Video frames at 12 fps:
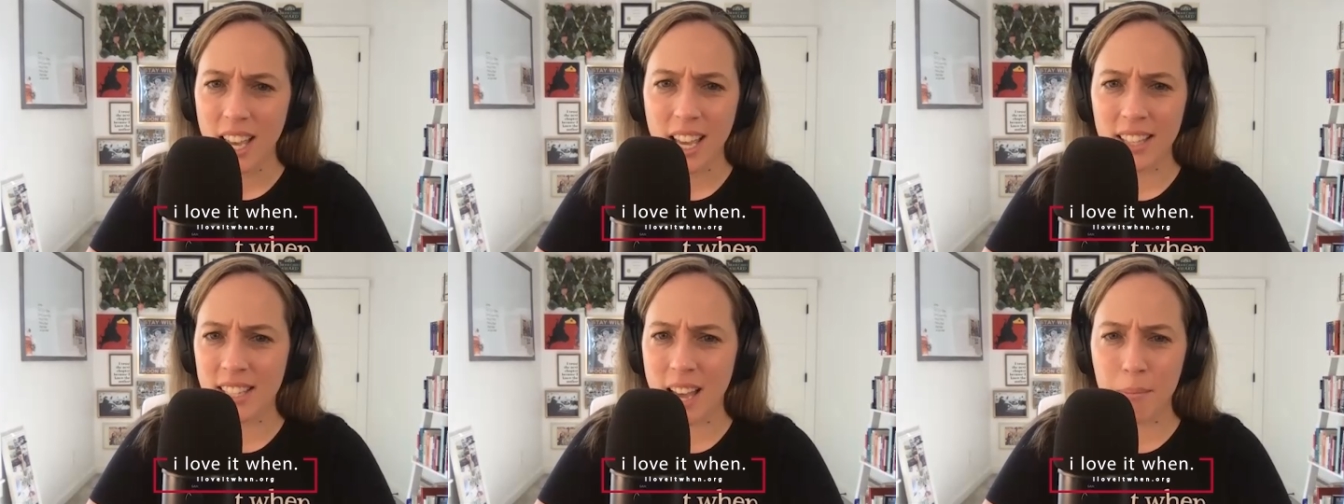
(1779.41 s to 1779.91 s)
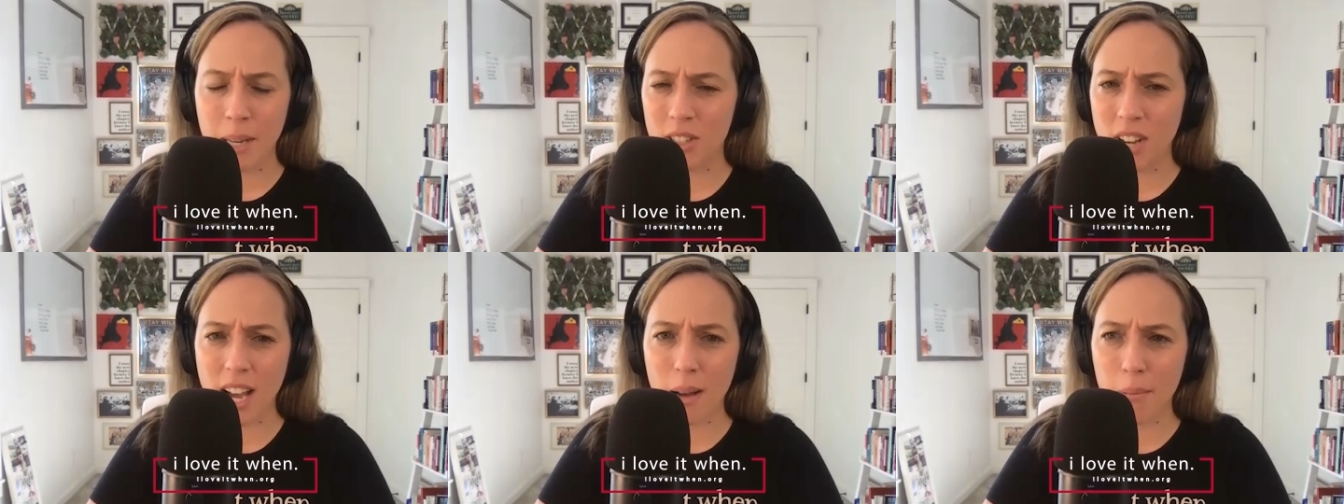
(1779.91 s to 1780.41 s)
it's not my
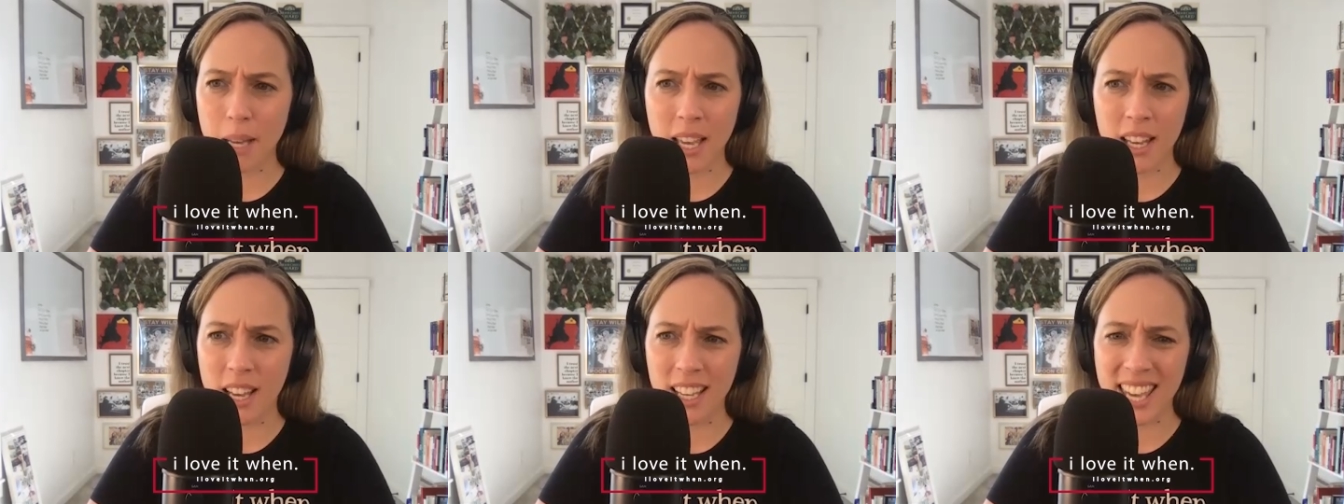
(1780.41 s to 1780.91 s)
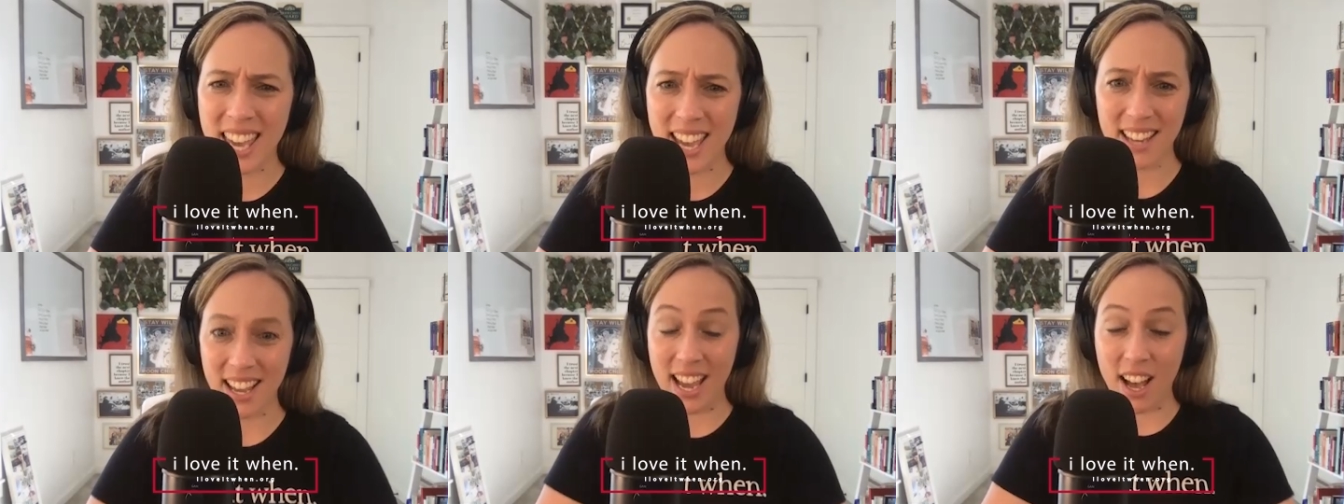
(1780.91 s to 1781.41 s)
job and I
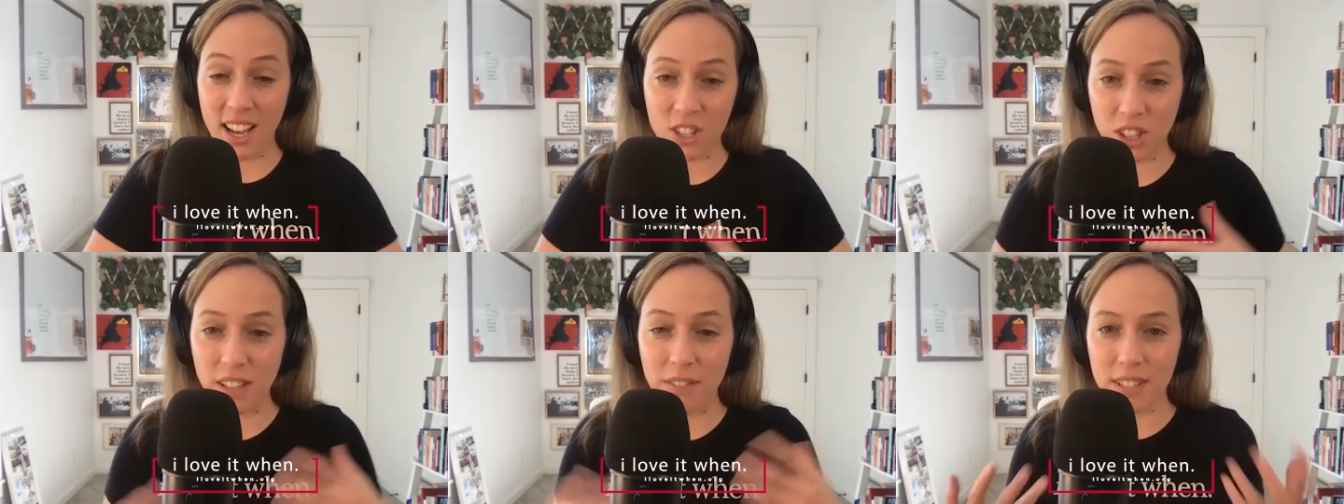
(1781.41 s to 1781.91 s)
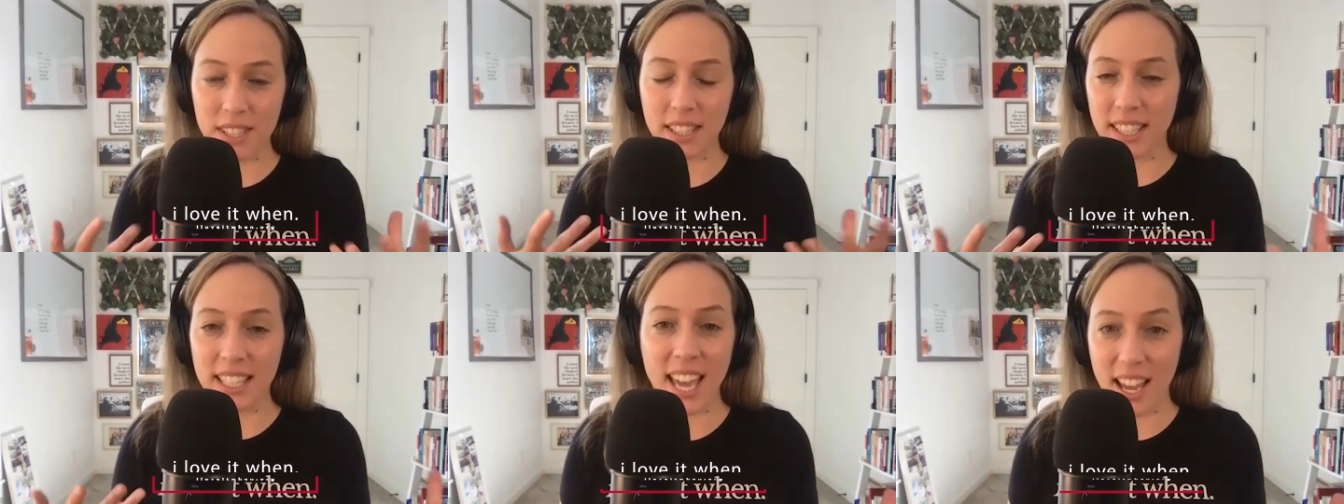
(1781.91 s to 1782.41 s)
actually
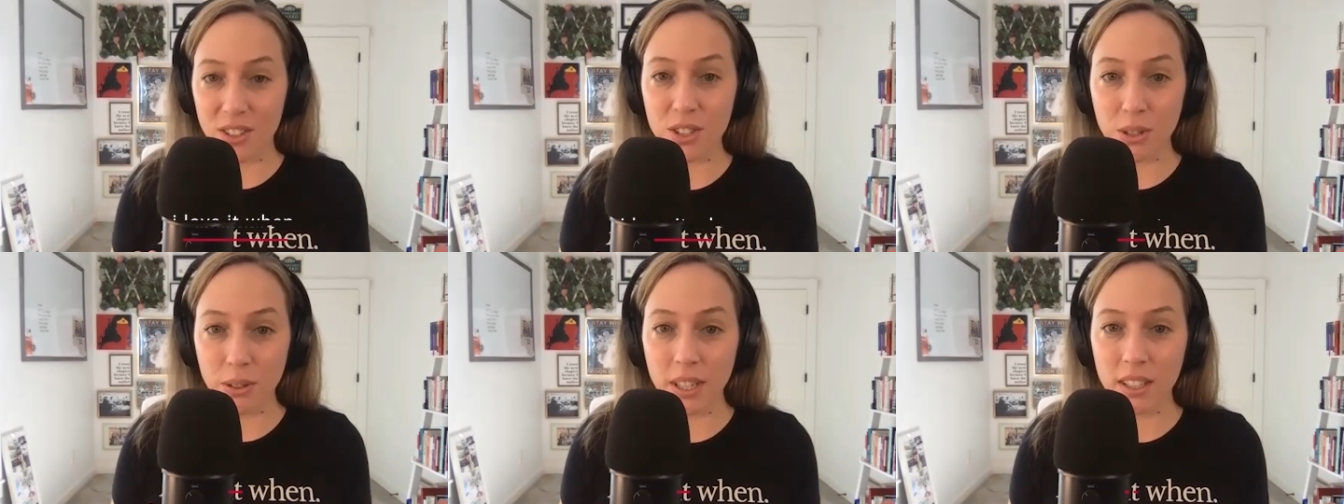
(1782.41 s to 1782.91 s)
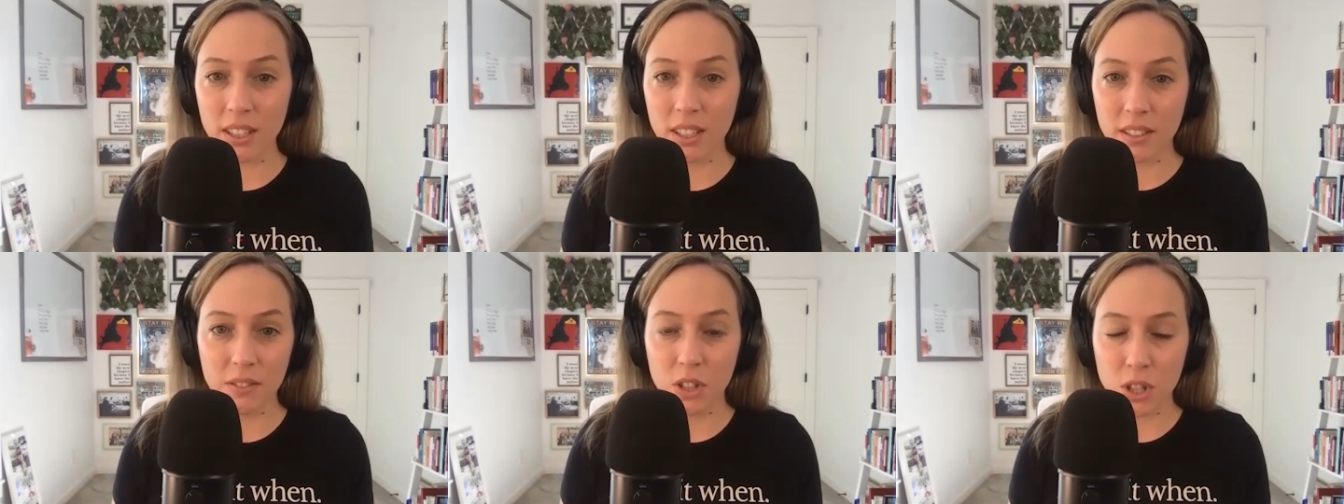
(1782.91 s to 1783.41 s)
physically can't do it.
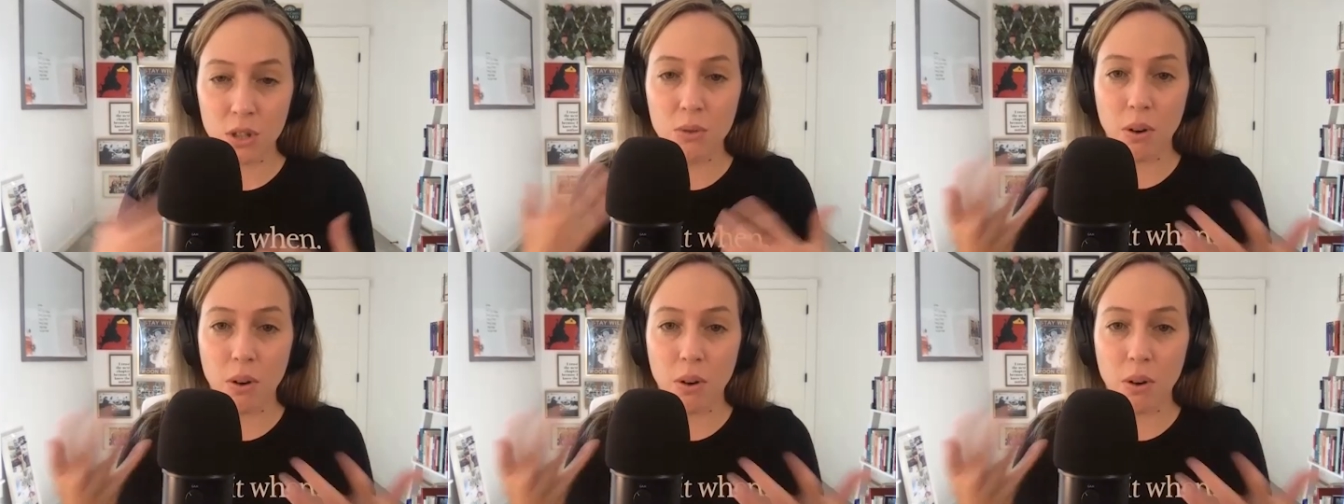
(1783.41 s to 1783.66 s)
You